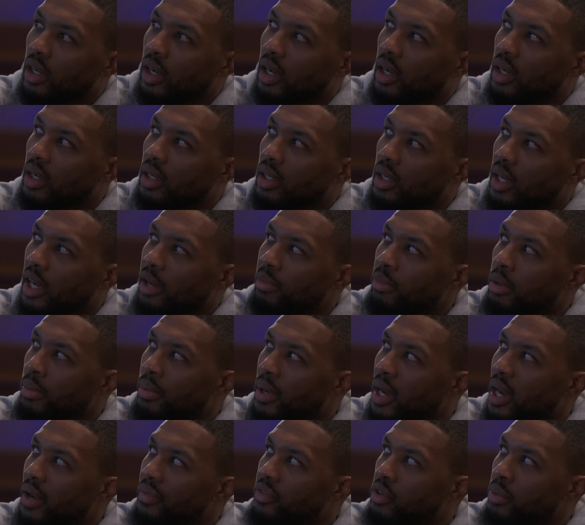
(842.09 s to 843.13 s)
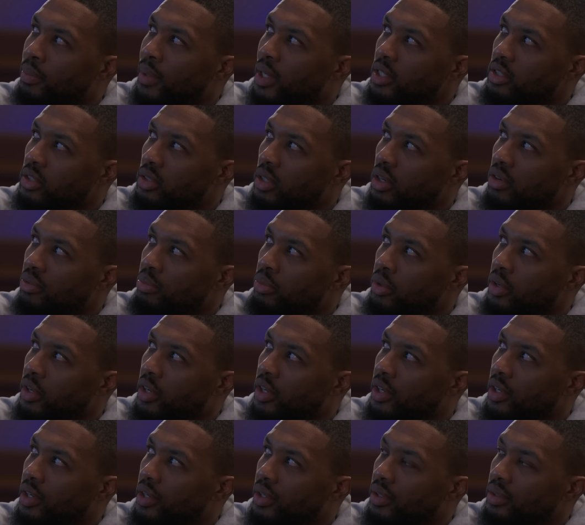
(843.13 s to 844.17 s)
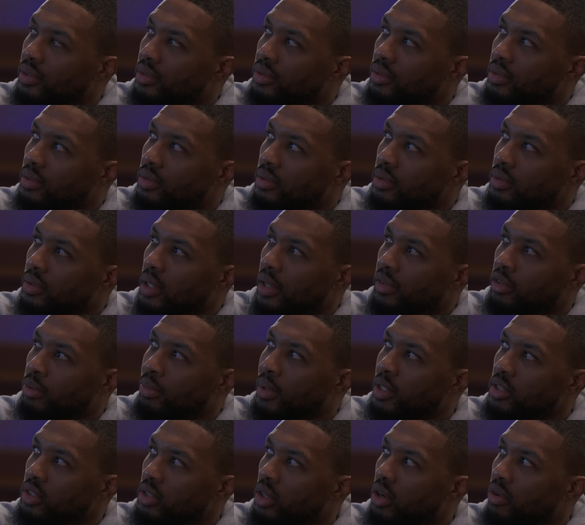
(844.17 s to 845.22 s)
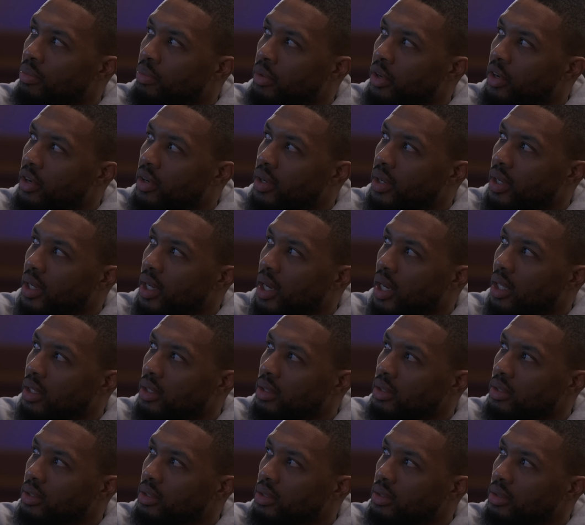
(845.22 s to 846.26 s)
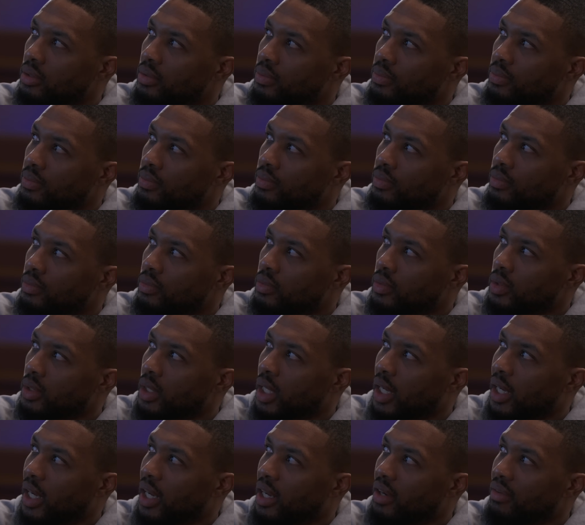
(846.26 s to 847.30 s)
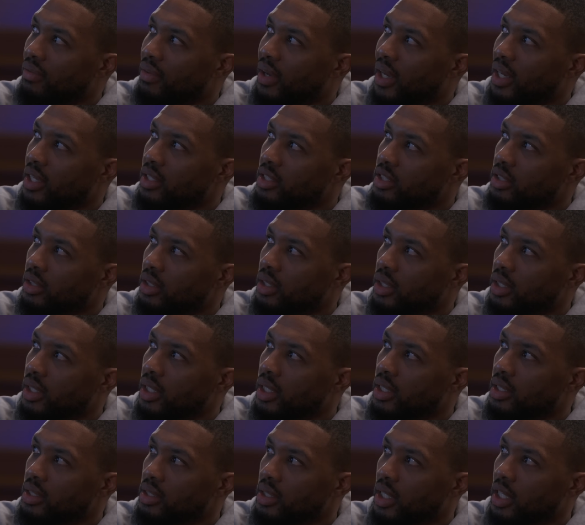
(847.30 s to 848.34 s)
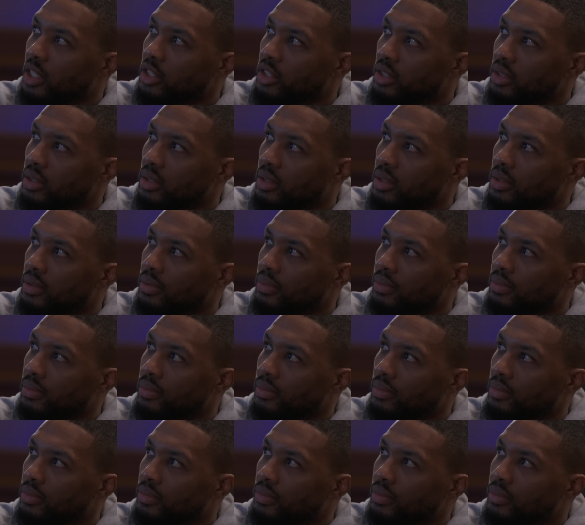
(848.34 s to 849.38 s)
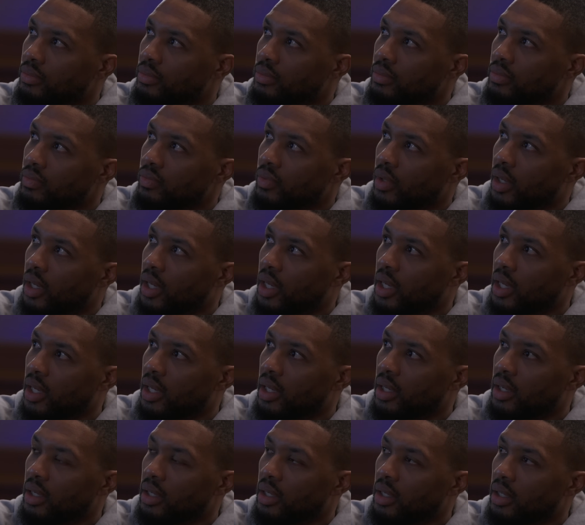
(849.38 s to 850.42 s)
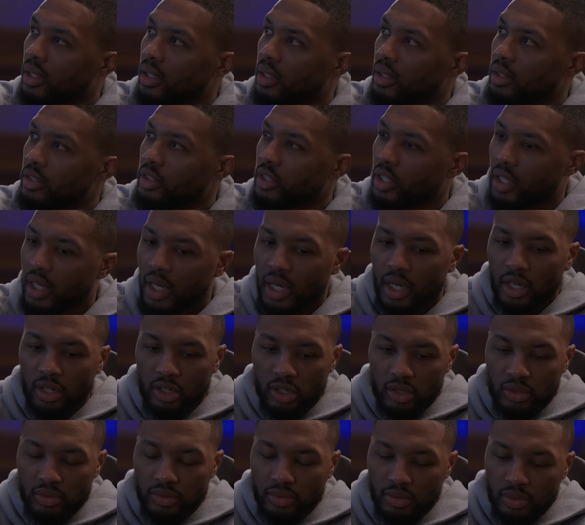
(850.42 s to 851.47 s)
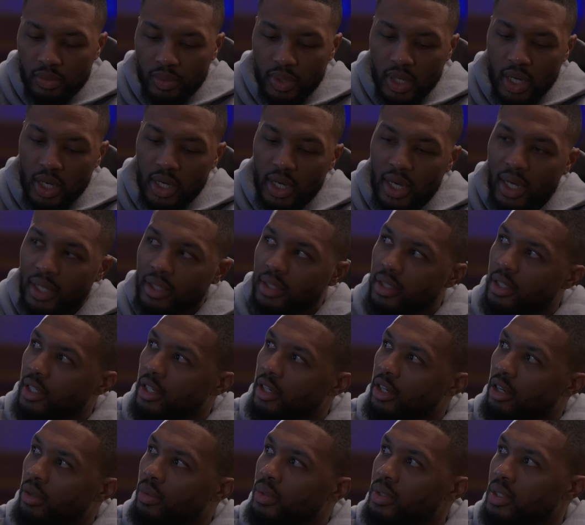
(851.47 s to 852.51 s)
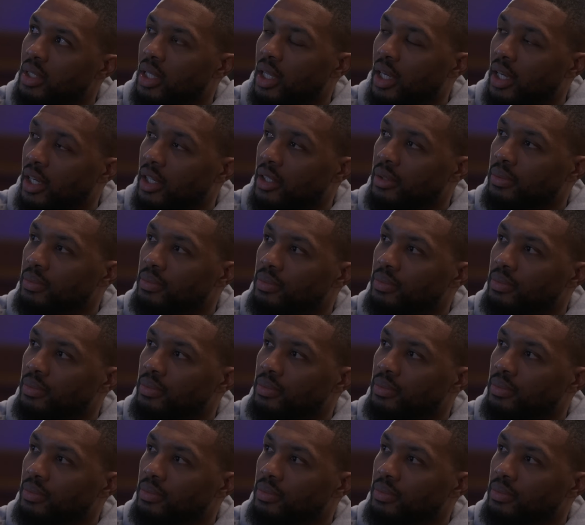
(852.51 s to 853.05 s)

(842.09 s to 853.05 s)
I remember after my sophomore year in college, I got invited to Adidas Nations in Chicago. And when I got there, it was like